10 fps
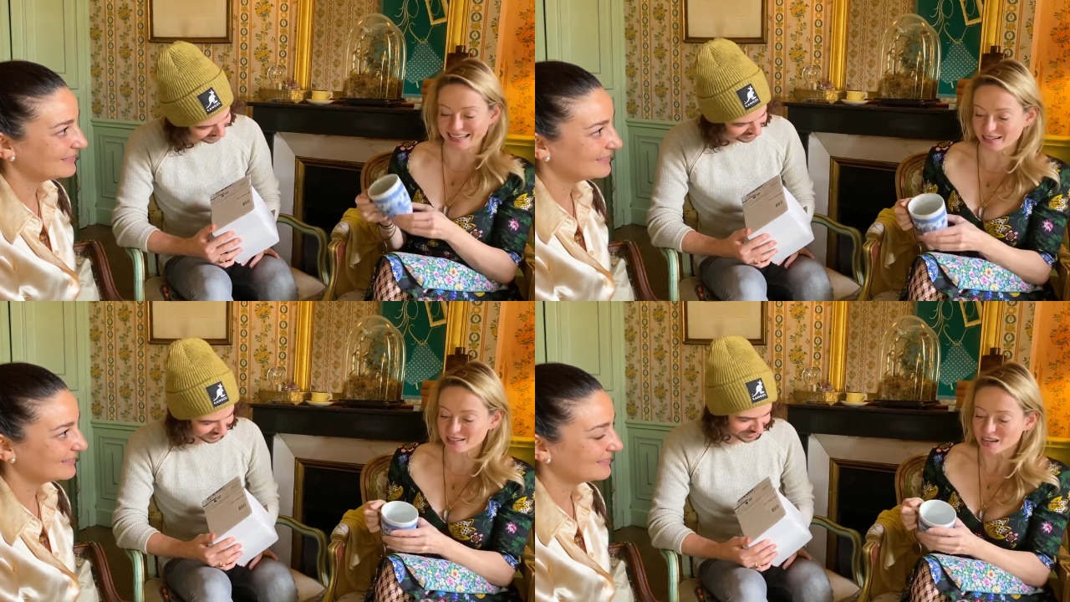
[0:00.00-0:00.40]

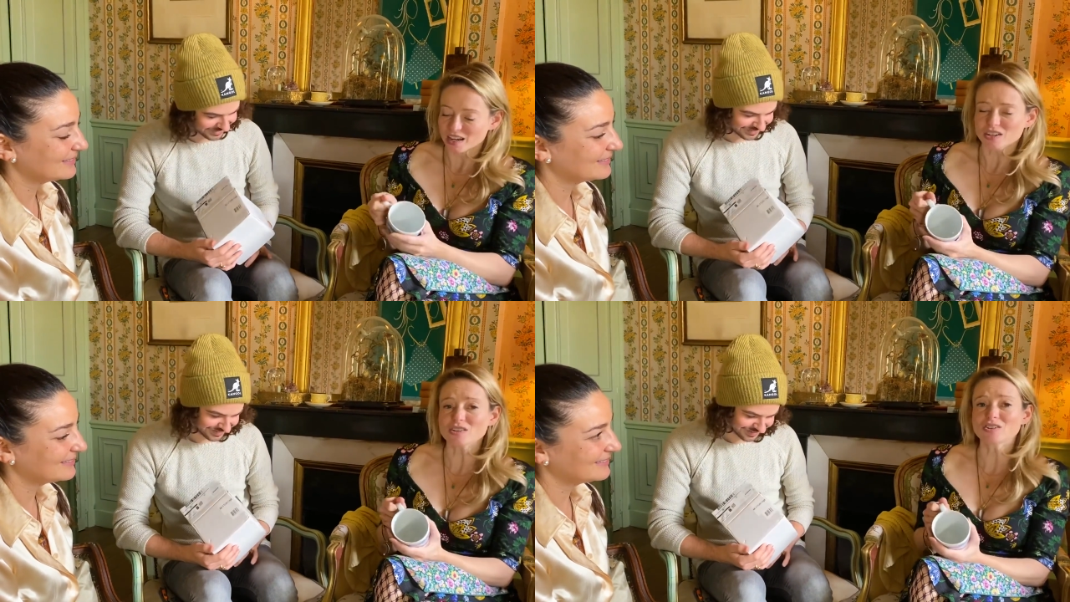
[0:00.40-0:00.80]
Speaker 1: Lounge,
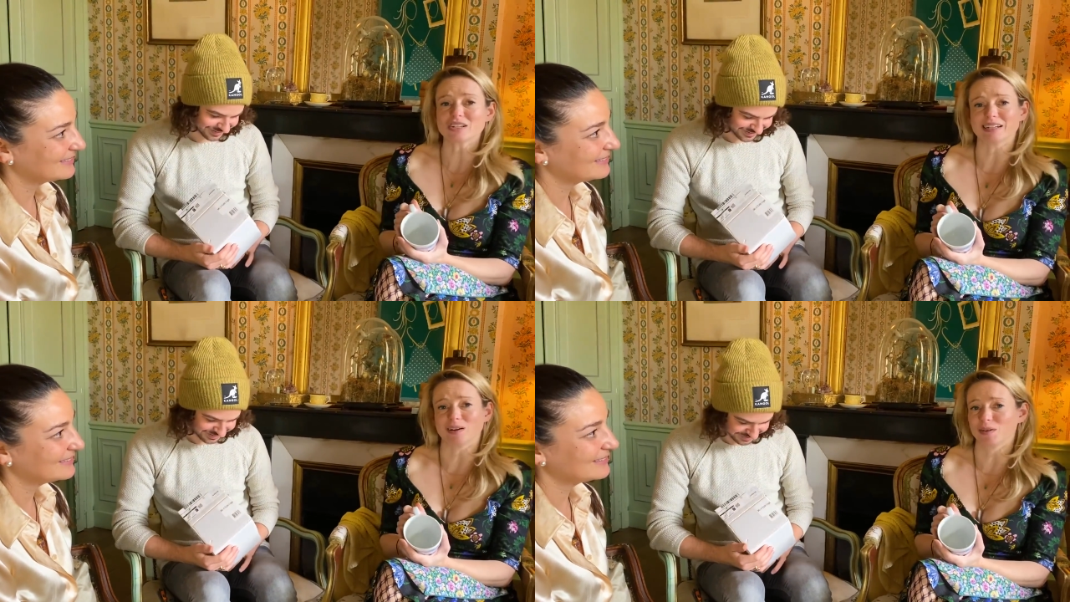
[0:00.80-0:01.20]

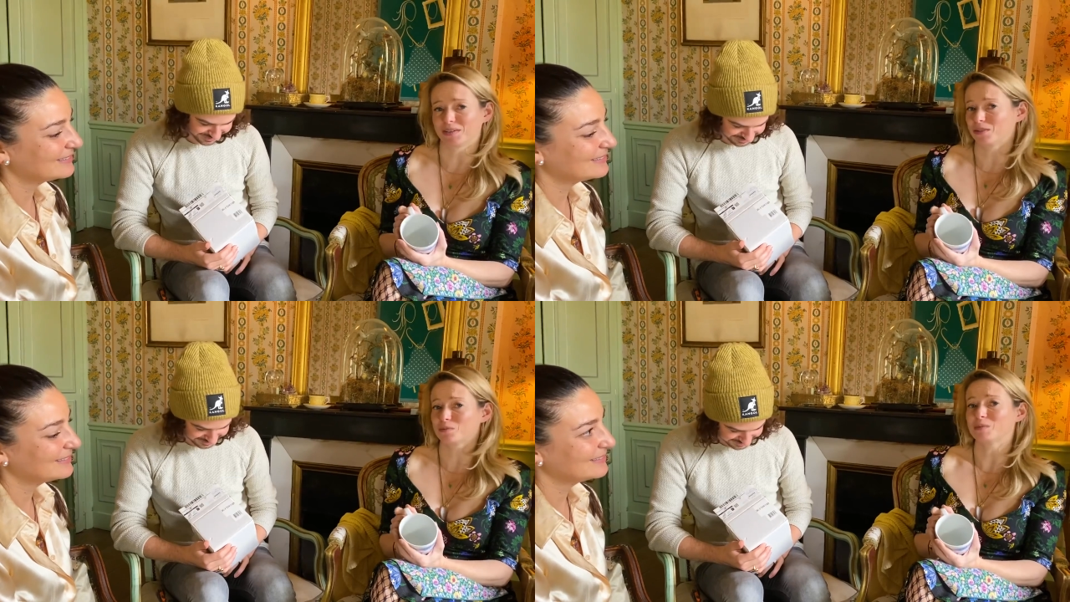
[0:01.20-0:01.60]
usually on
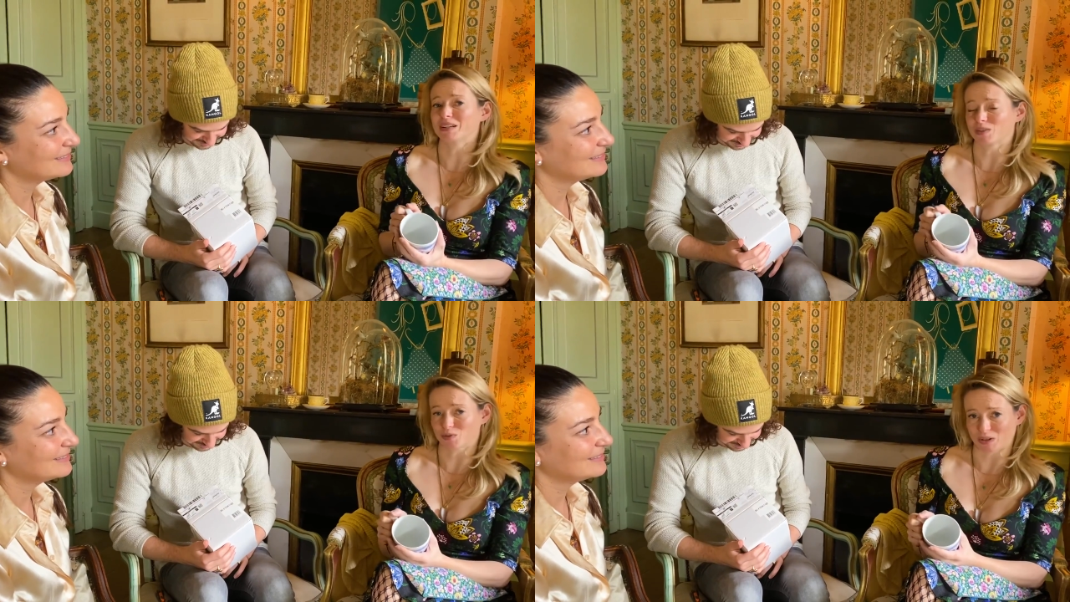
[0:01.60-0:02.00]
an
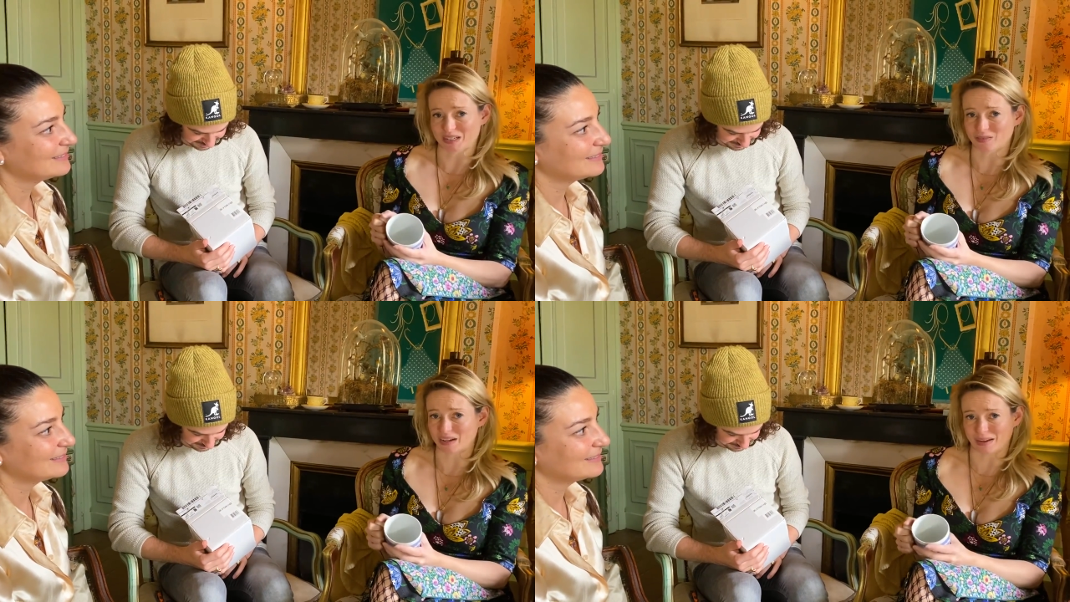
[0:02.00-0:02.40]

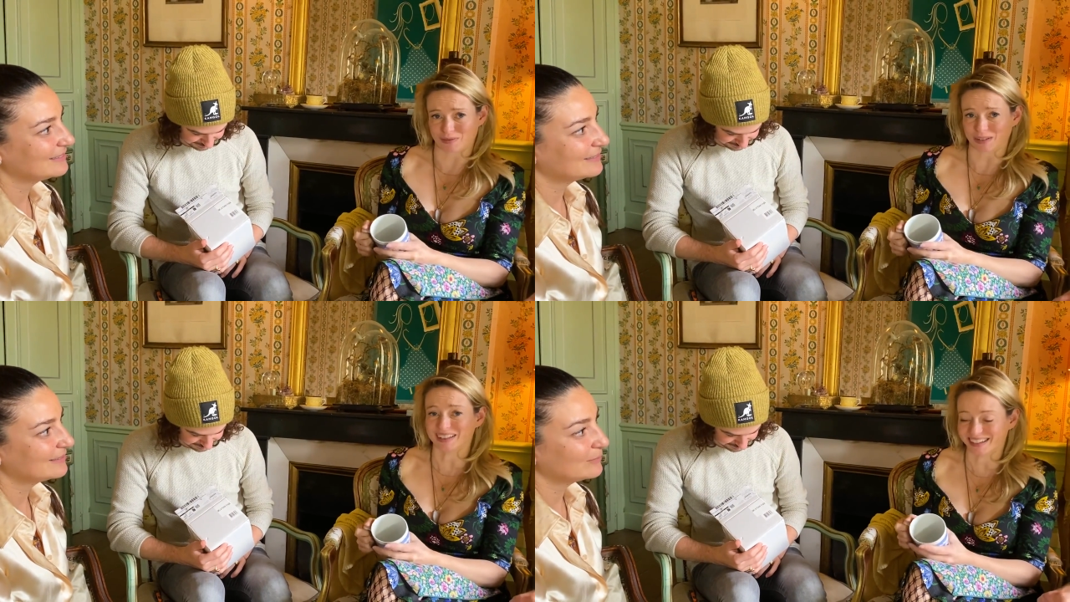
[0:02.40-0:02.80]
administrative
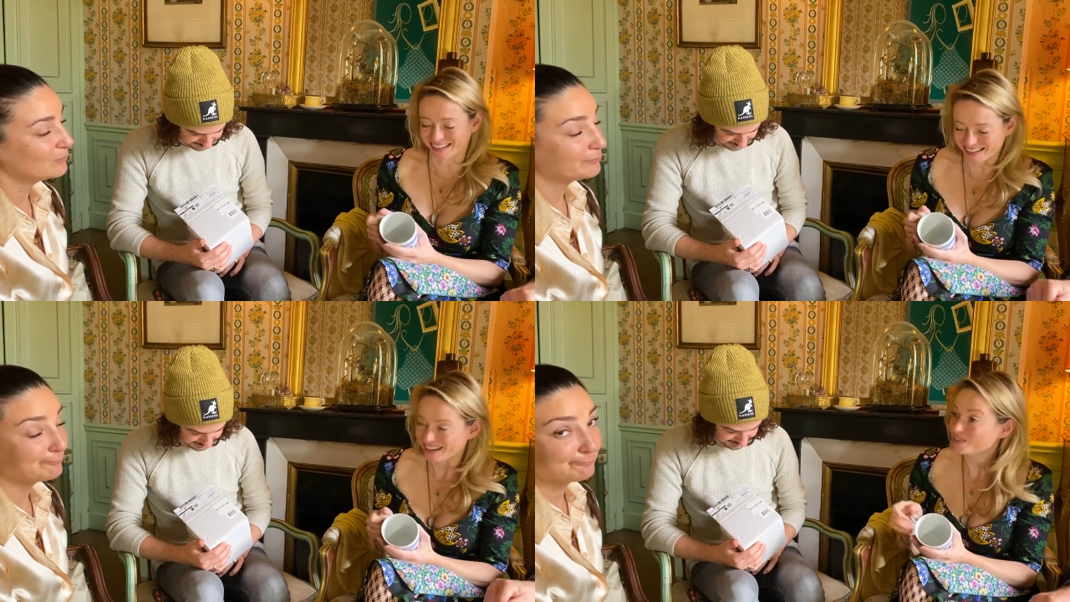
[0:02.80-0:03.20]
level.
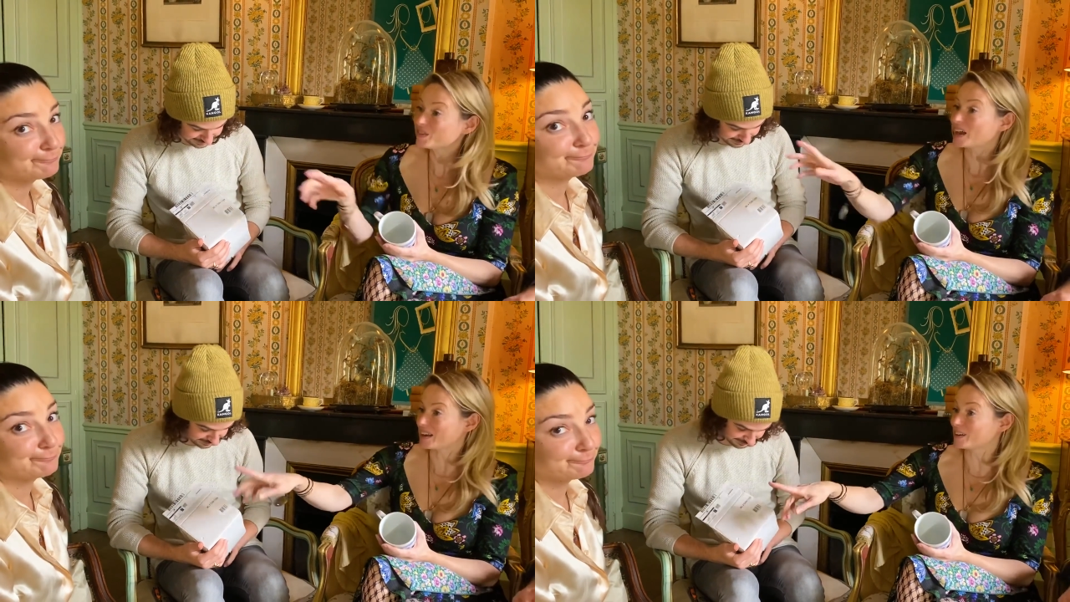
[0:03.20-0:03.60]
Yes.
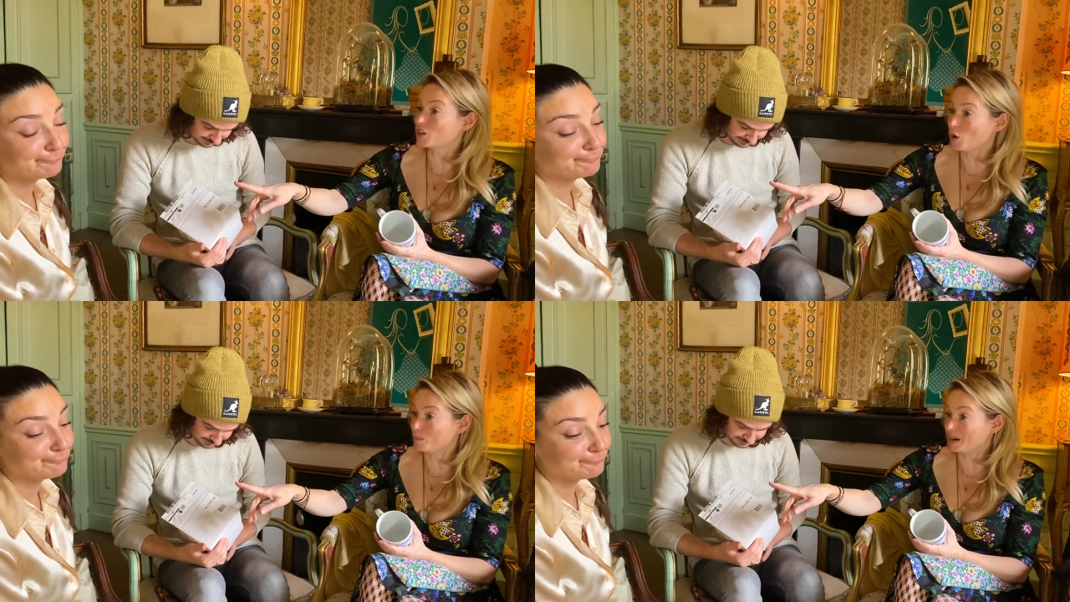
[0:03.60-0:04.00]
And I
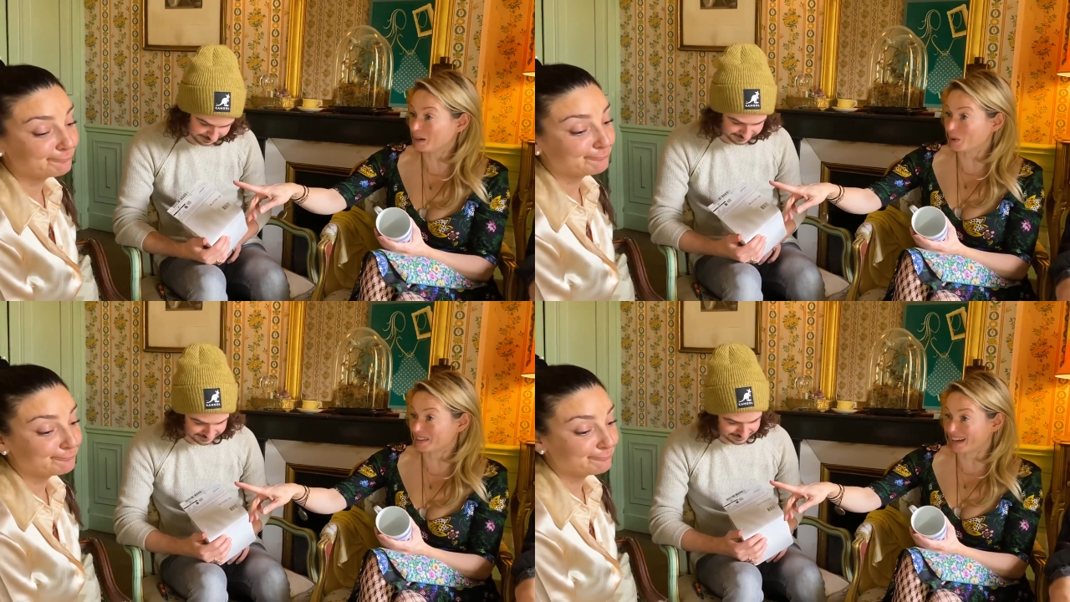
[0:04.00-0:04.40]
don't mean with